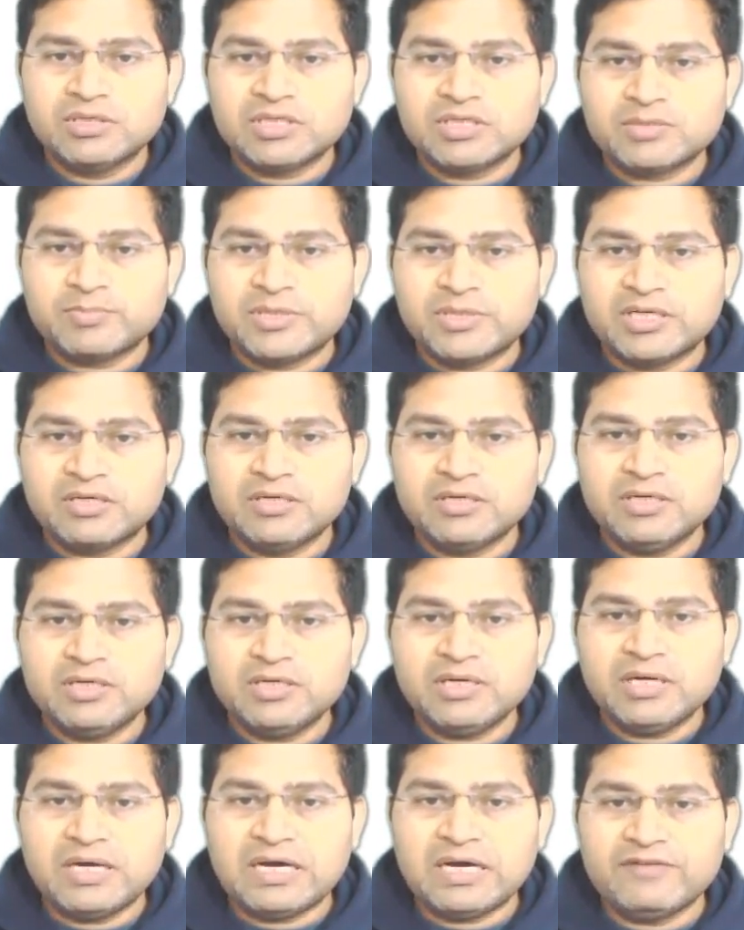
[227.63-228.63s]
this
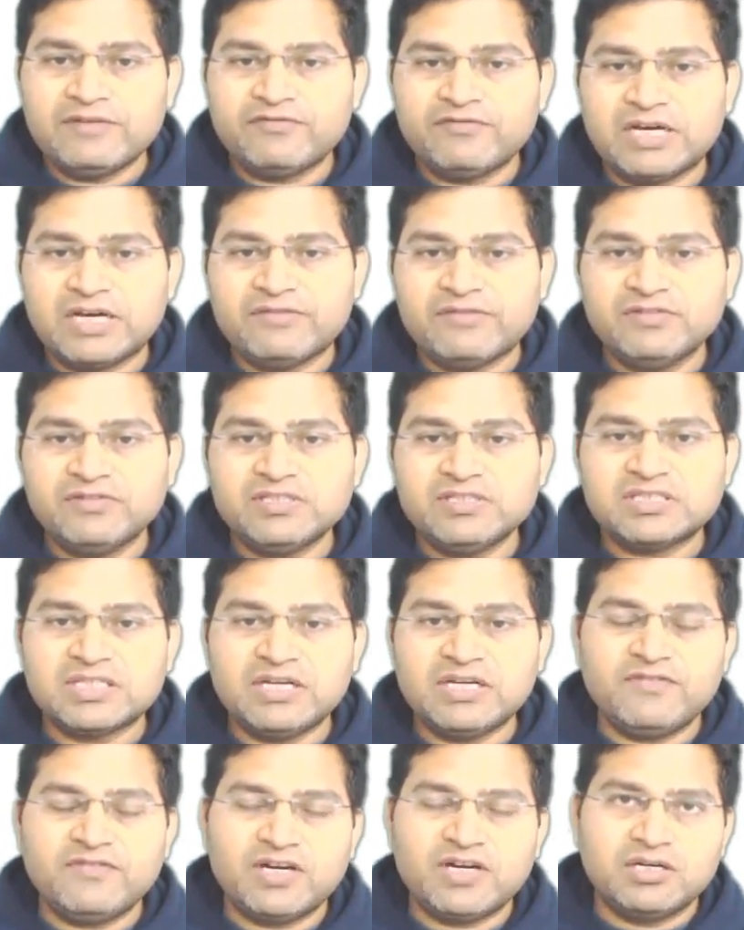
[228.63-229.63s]
particular hyphen hyphen
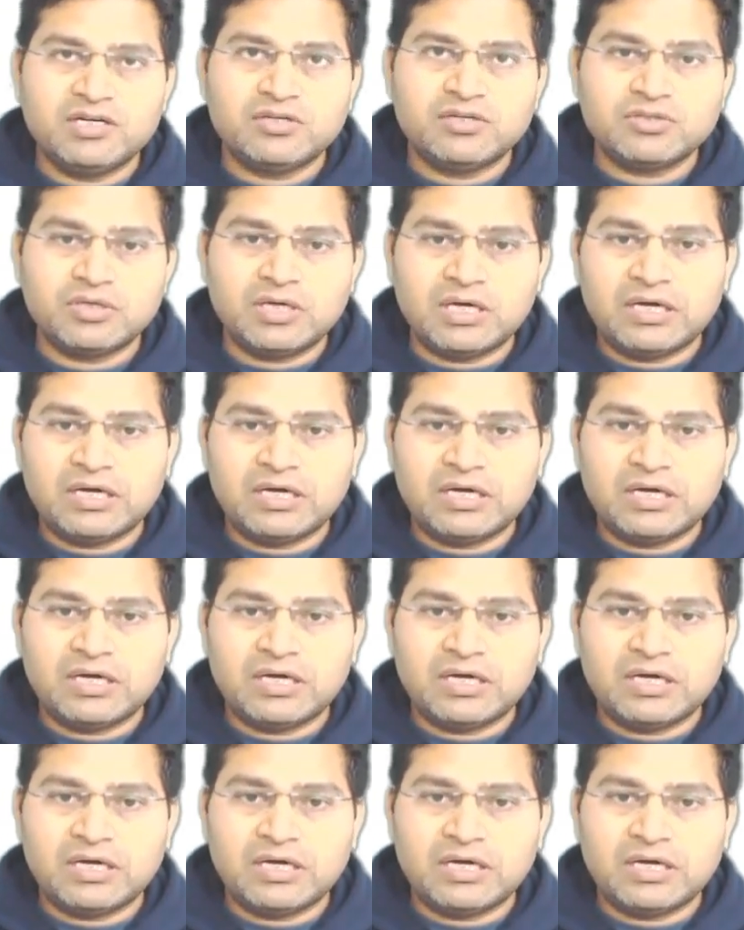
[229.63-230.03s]
self under